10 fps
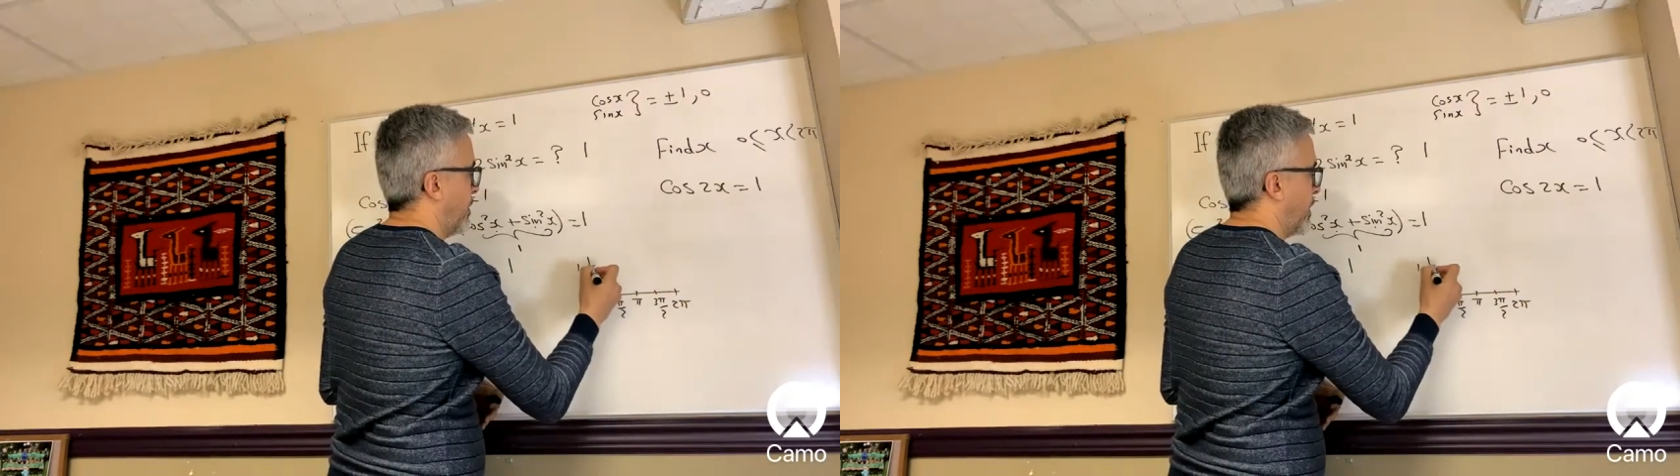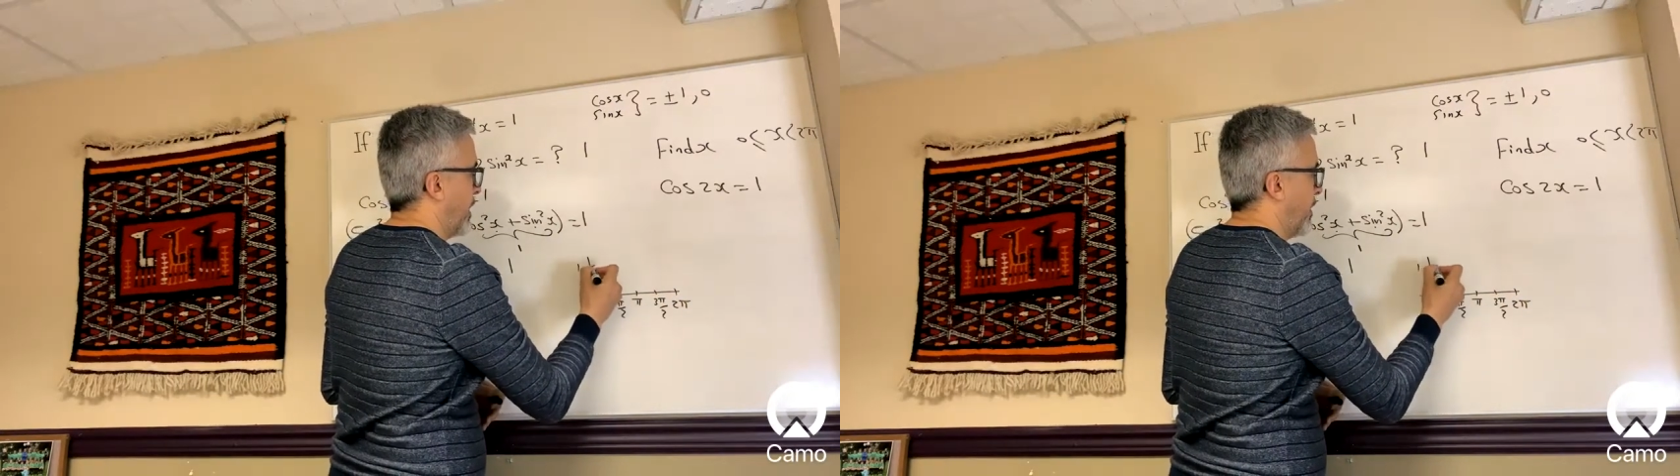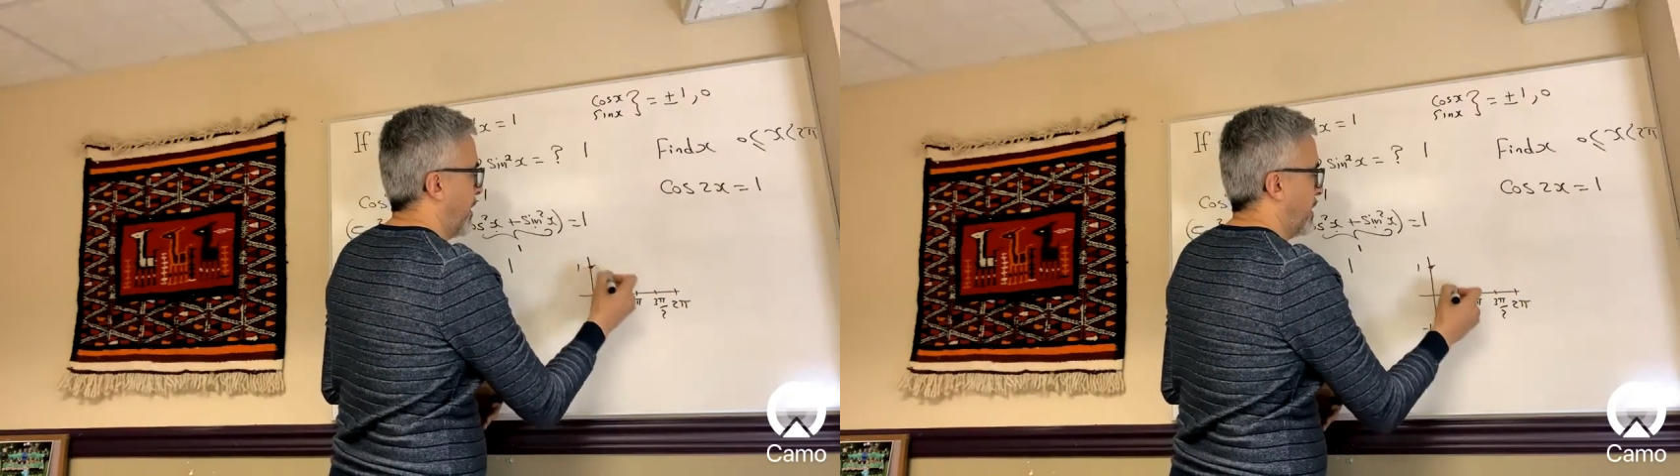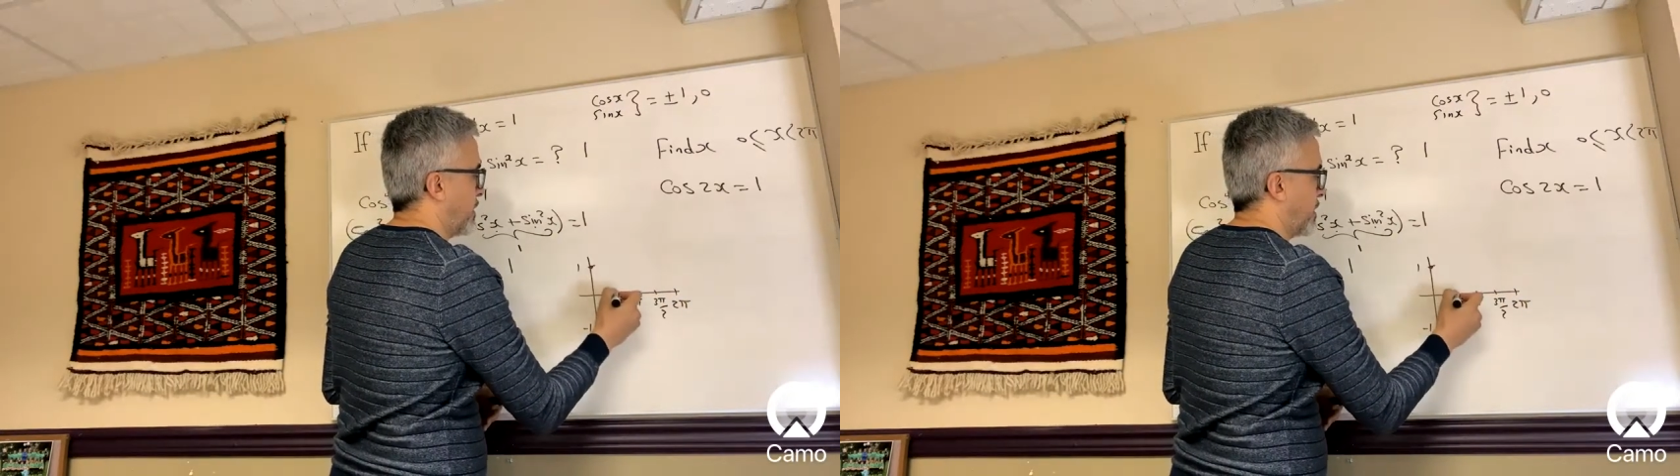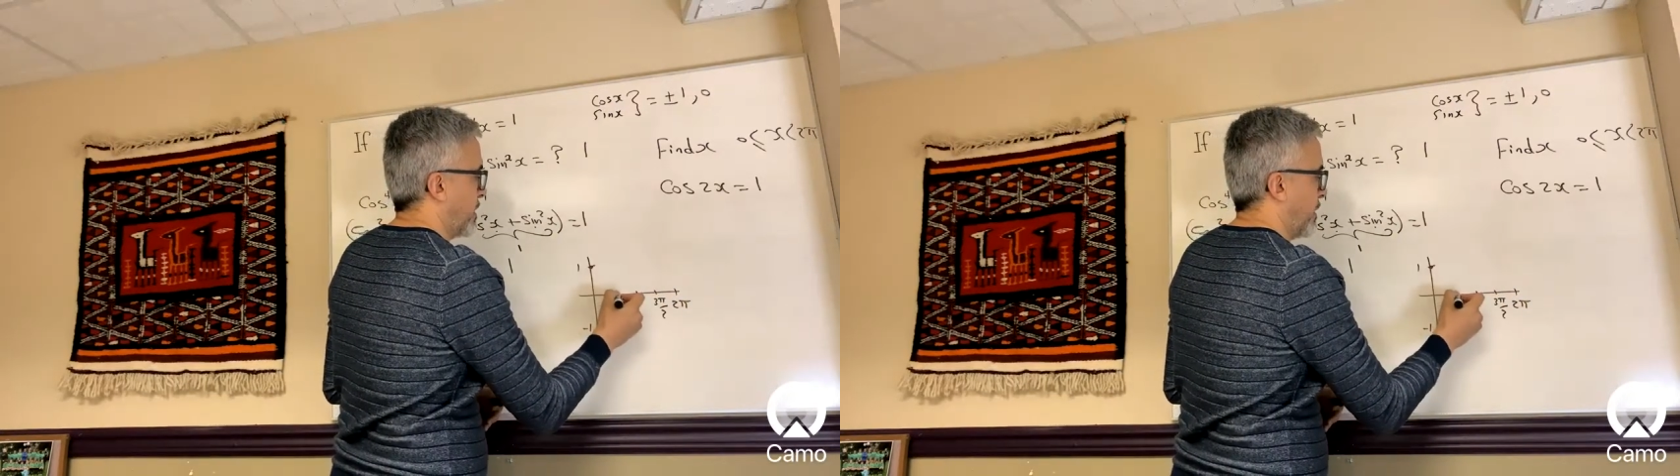you get
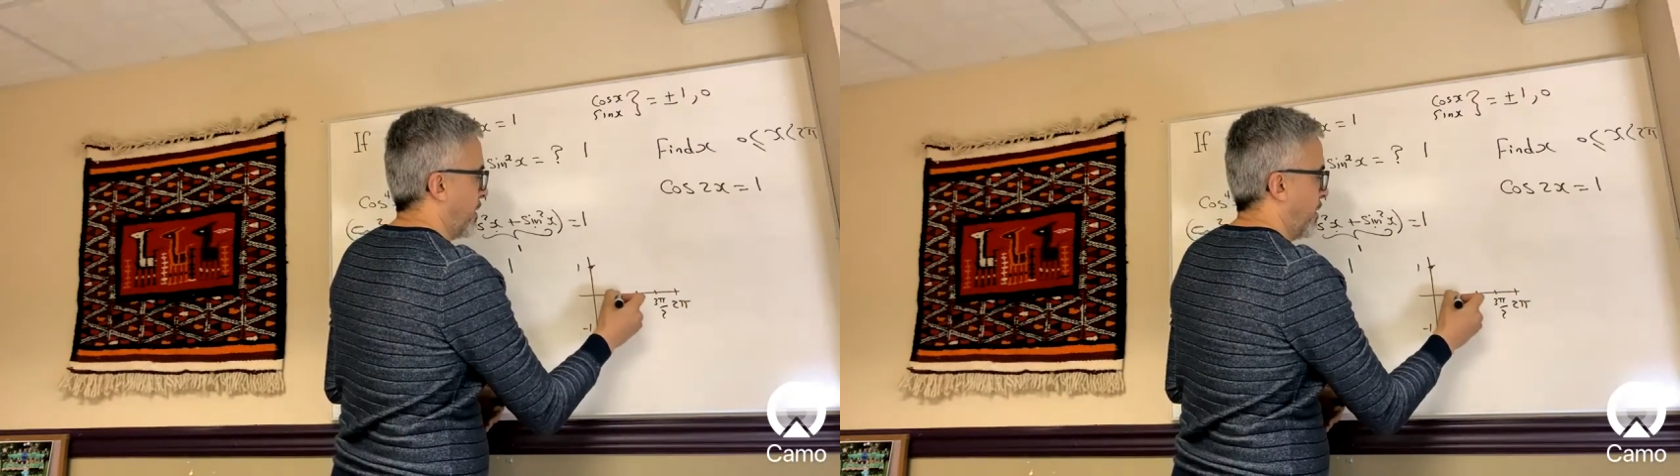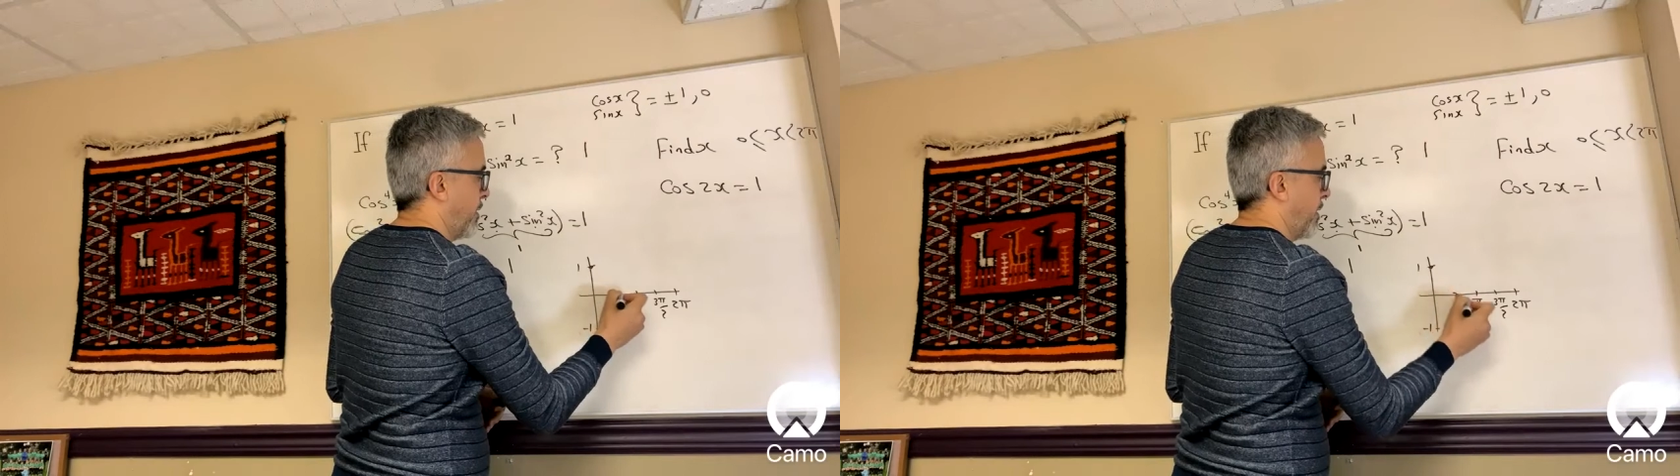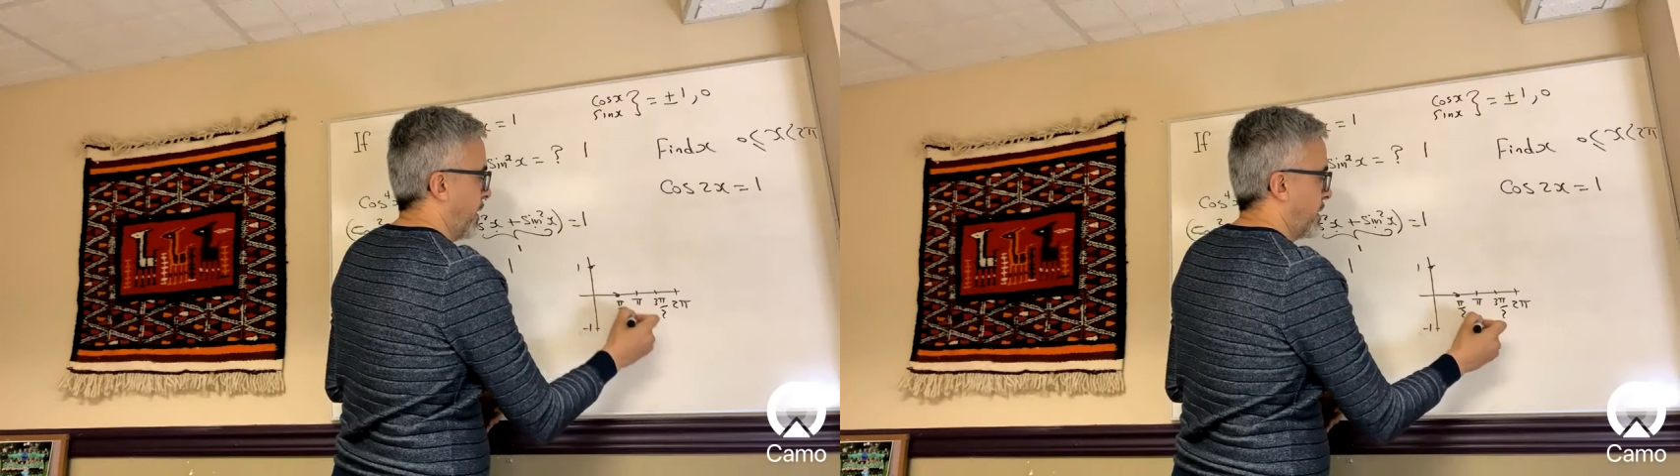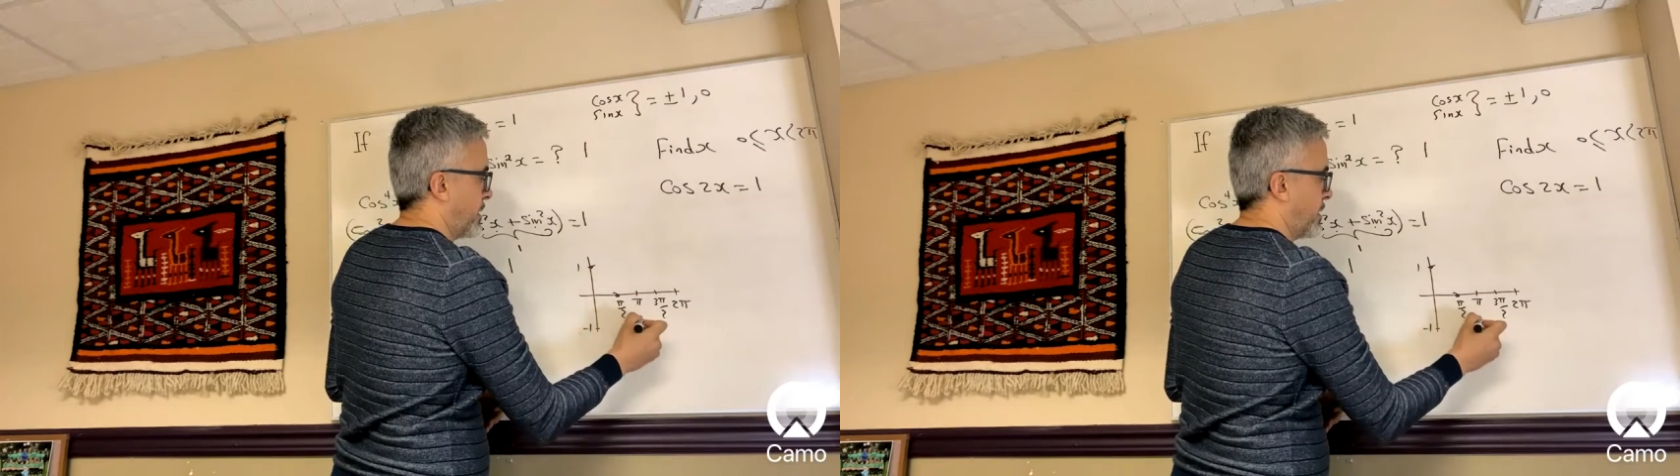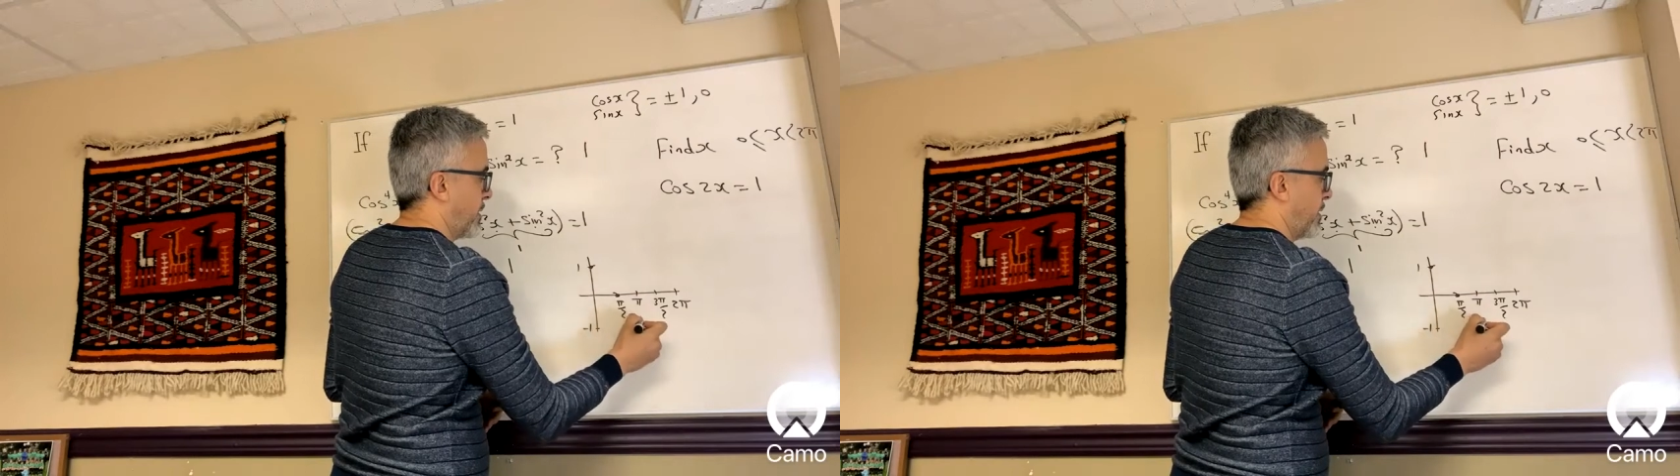this,
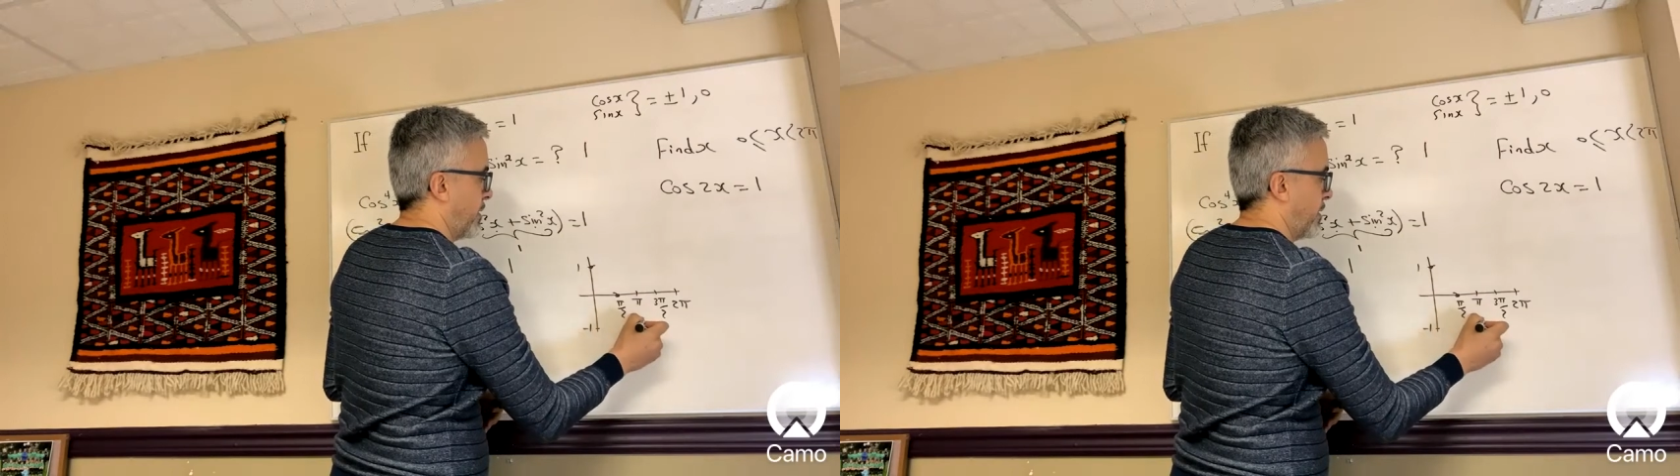this,